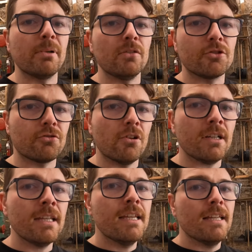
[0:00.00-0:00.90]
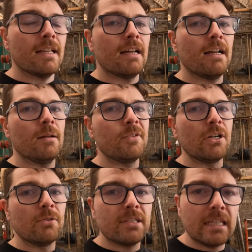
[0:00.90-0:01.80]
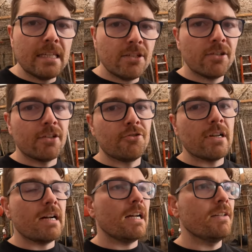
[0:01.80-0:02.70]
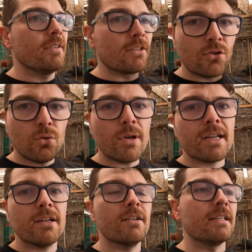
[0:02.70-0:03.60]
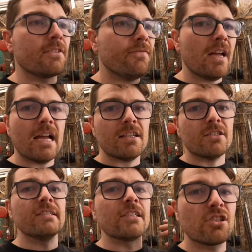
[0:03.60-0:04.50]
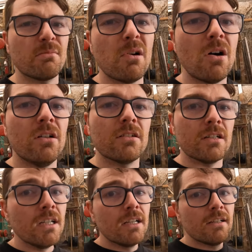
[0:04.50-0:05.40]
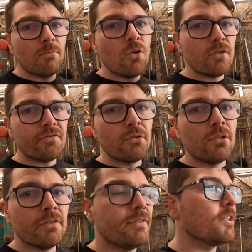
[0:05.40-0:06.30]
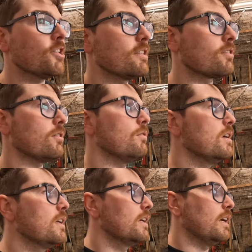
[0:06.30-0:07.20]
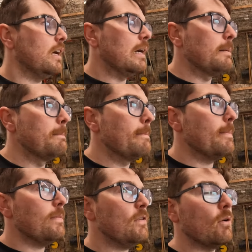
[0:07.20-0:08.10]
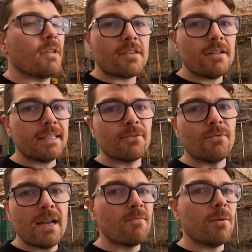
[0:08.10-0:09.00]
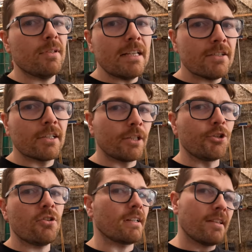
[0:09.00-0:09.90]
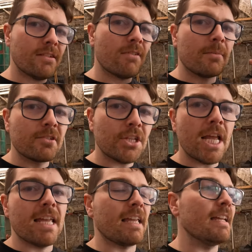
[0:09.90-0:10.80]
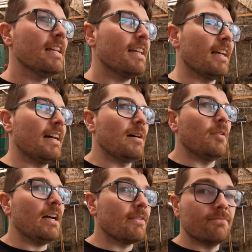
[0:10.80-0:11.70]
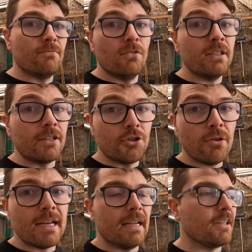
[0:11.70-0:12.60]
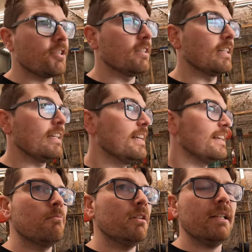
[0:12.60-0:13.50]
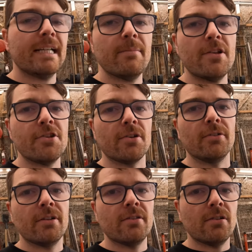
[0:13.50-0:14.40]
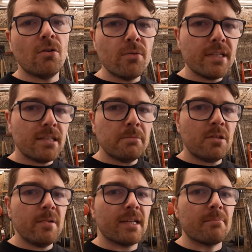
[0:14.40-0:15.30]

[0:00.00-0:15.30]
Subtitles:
built truck. You know, it's easier to drive, it's quicker, it's faster, it's smaller, more fuel efficient. So, you know, it's not like the Ram Rebel isn't a good truck. That's not what I'm saying. I really enjoy it, actually. But like I mentioned earlier, there always seems to be a